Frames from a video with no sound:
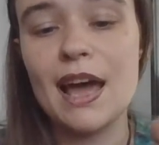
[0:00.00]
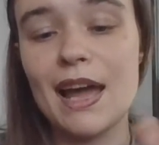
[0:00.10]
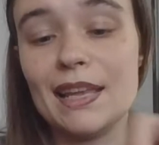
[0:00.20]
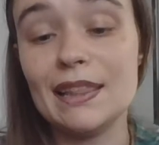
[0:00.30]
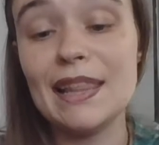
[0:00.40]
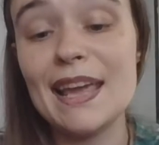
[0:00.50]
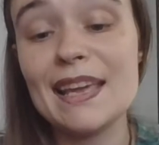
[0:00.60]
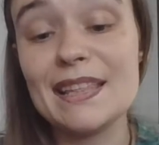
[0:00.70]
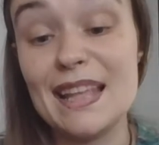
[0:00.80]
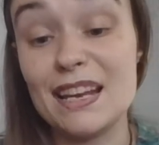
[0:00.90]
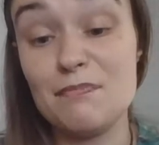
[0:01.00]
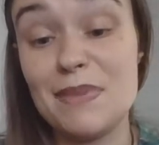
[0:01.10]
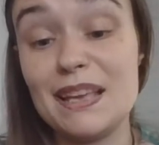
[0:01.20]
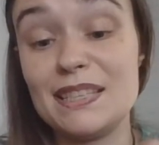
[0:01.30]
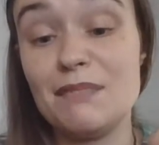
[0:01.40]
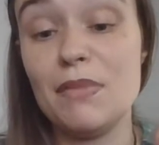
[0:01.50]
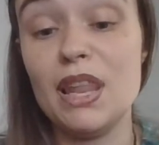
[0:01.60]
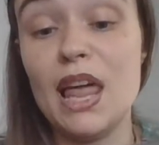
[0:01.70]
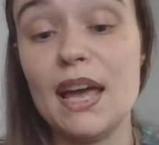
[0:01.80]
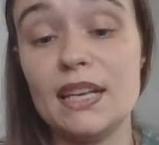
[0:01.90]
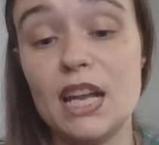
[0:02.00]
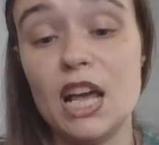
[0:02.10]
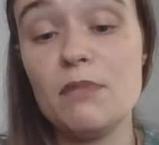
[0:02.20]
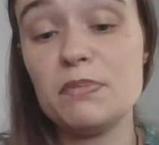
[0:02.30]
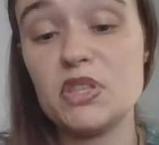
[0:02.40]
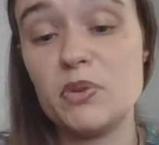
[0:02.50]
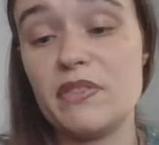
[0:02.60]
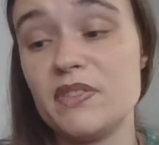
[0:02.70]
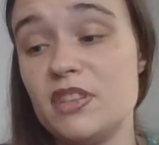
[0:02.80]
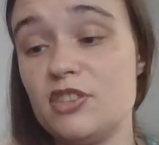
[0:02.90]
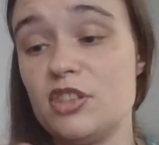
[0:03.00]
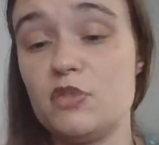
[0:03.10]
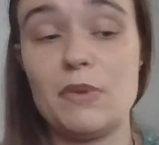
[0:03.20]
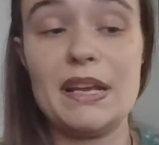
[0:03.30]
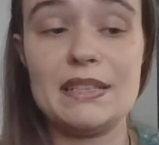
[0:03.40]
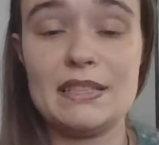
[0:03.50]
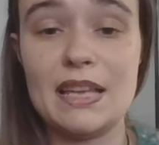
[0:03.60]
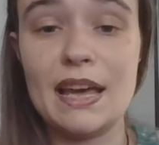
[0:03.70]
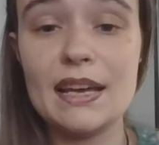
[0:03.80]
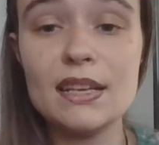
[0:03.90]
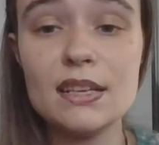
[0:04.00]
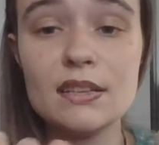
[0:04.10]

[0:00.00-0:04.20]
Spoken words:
I like that it makes them line up so everything's on the right side.